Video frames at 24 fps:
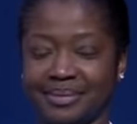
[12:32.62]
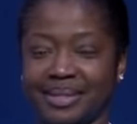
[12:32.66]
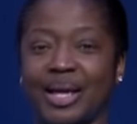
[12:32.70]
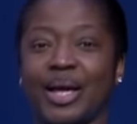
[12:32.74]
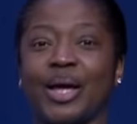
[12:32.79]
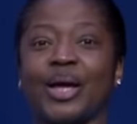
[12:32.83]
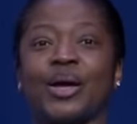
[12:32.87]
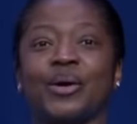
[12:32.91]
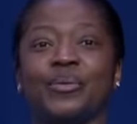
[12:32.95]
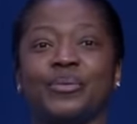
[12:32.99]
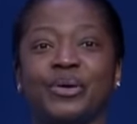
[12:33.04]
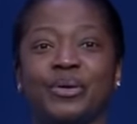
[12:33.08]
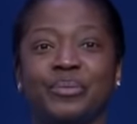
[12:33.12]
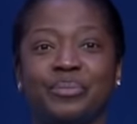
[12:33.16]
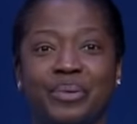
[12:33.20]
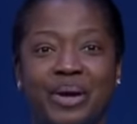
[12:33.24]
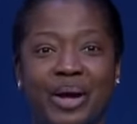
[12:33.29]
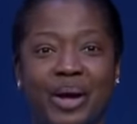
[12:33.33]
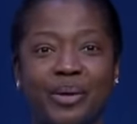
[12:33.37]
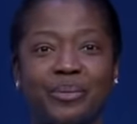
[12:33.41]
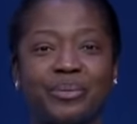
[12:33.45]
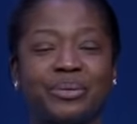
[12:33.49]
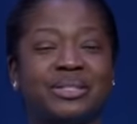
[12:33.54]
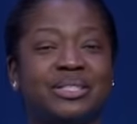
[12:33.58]
And we're
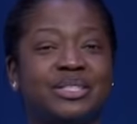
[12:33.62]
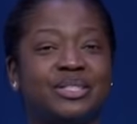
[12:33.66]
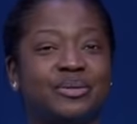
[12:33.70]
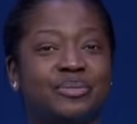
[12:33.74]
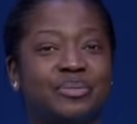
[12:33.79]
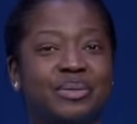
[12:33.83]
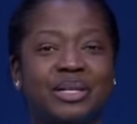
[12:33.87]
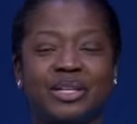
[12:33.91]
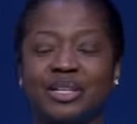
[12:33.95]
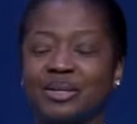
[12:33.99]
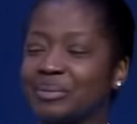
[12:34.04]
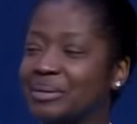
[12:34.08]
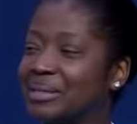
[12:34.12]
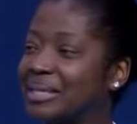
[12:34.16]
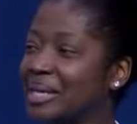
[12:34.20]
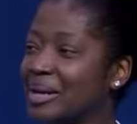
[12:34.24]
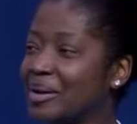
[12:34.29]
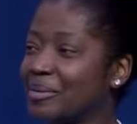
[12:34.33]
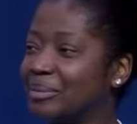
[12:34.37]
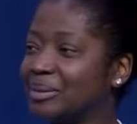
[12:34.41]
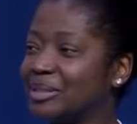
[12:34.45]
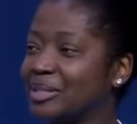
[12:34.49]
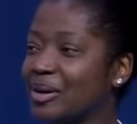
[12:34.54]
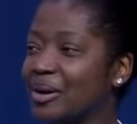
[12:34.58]
back with Jaemellah
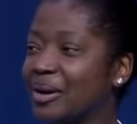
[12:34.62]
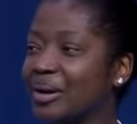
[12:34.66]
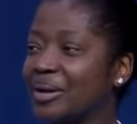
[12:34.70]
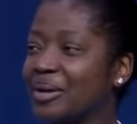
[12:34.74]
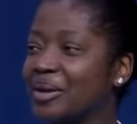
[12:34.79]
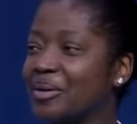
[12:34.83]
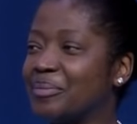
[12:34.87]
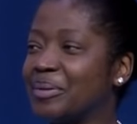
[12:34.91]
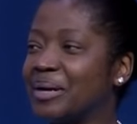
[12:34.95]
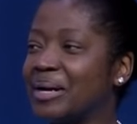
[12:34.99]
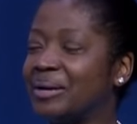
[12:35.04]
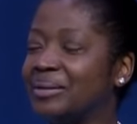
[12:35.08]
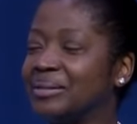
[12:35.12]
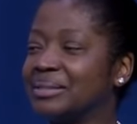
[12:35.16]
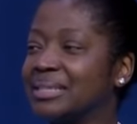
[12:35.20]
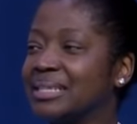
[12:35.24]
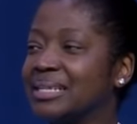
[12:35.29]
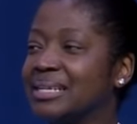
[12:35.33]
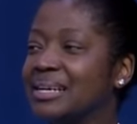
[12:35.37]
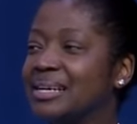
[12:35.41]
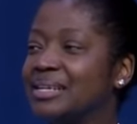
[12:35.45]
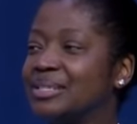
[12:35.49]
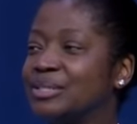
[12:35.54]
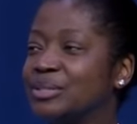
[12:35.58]
Kemp talking about
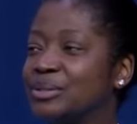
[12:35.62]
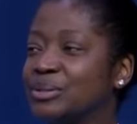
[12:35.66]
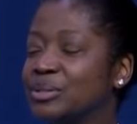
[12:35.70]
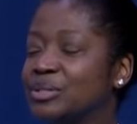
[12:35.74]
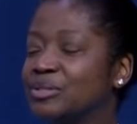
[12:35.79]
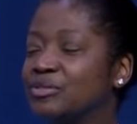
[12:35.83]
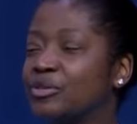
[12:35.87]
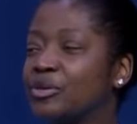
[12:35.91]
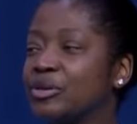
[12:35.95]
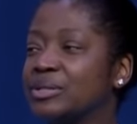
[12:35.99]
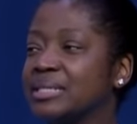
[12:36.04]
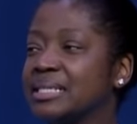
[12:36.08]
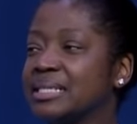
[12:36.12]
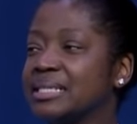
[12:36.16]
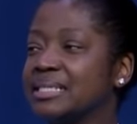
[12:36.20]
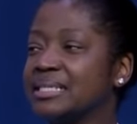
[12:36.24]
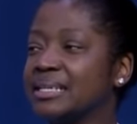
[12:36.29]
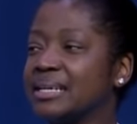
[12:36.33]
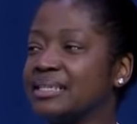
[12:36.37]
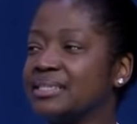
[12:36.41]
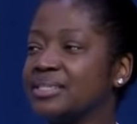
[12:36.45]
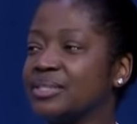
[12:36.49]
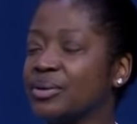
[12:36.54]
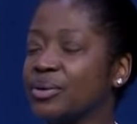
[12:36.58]
Tools for
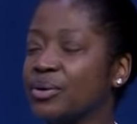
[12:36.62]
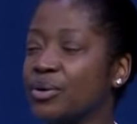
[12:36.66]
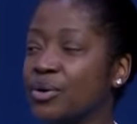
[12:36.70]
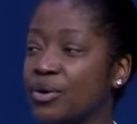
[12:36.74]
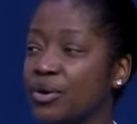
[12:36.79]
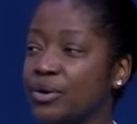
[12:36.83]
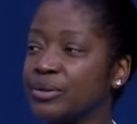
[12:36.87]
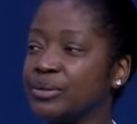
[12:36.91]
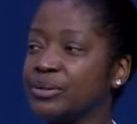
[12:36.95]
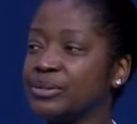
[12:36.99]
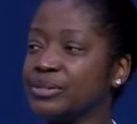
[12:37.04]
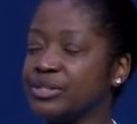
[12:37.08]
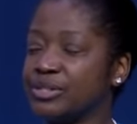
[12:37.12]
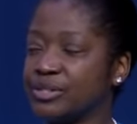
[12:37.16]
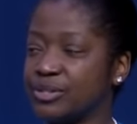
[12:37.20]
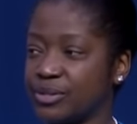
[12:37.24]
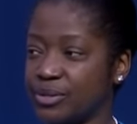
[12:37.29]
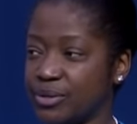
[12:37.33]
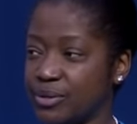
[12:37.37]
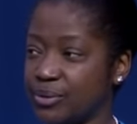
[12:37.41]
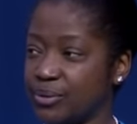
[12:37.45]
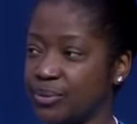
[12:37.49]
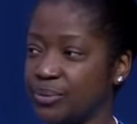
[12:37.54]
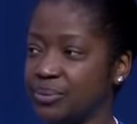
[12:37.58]
Success, the
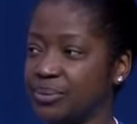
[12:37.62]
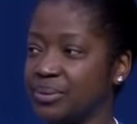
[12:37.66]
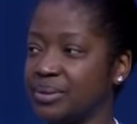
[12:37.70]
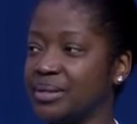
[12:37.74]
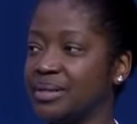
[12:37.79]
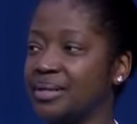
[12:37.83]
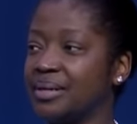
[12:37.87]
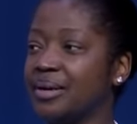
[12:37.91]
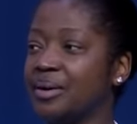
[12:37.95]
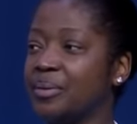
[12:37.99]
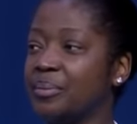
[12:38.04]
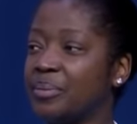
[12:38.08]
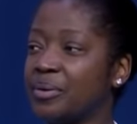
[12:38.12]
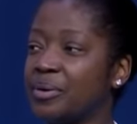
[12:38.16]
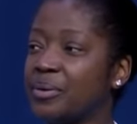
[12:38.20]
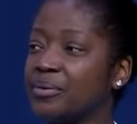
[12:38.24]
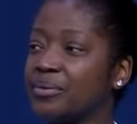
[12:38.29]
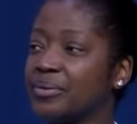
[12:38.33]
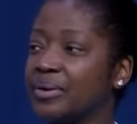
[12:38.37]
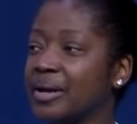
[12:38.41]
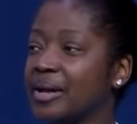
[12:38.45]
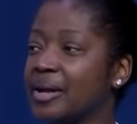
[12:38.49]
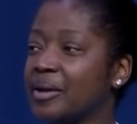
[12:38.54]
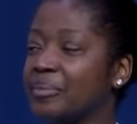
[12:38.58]
cornerstone
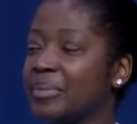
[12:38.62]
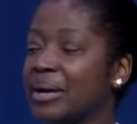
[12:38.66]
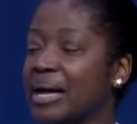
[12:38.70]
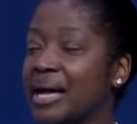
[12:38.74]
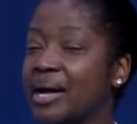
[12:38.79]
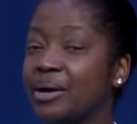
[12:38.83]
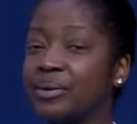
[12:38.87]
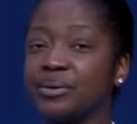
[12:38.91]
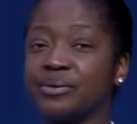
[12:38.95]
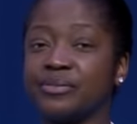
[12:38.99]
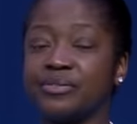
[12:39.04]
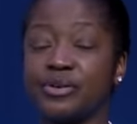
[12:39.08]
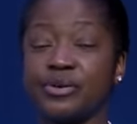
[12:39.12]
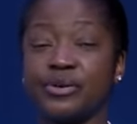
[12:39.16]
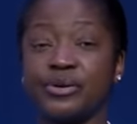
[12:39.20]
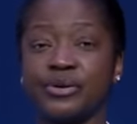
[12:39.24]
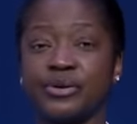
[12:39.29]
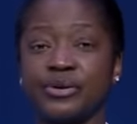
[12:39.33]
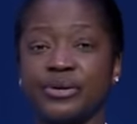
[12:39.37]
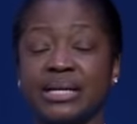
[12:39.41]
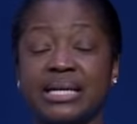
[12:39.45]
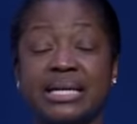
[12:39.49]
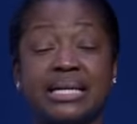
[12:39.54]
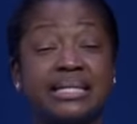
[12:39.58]
program out of
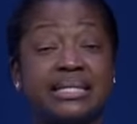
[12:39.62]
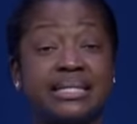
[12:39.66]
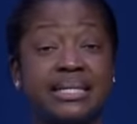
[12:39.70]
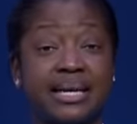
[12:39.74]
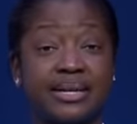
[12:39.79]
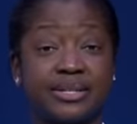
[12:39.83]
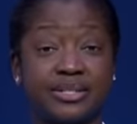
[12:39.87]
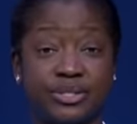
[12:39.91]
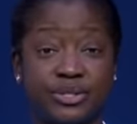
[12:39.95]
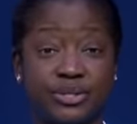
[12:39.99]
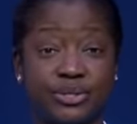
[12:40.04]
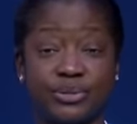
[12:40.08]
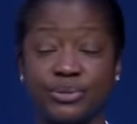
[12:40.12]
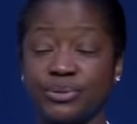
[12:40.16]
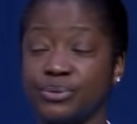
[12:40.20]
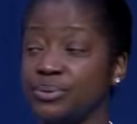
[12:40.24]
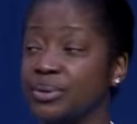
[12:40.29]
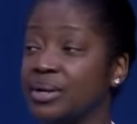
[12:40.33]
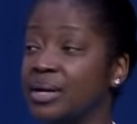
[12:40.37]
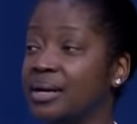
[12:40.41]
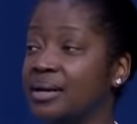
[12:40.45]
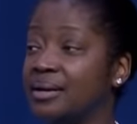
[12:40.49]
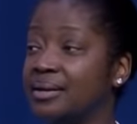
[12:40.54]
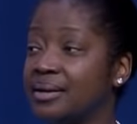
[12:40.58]
her It Takes Two
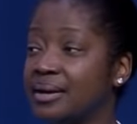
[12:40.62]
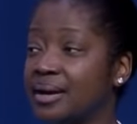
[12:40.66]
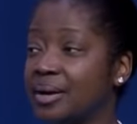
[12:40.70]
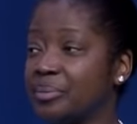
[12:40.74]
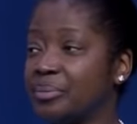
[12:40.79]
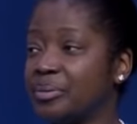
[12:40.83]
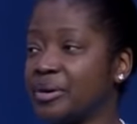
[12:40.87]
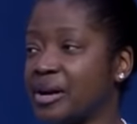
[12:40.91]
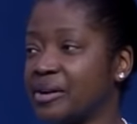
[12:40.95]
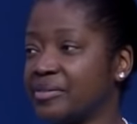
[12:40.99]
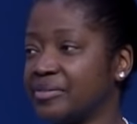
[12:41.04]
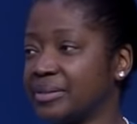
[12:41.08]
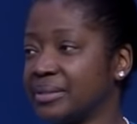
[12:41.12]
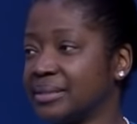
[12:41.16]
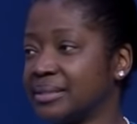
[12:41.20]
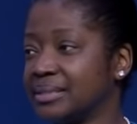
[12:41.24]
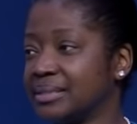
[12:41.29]
nonprofit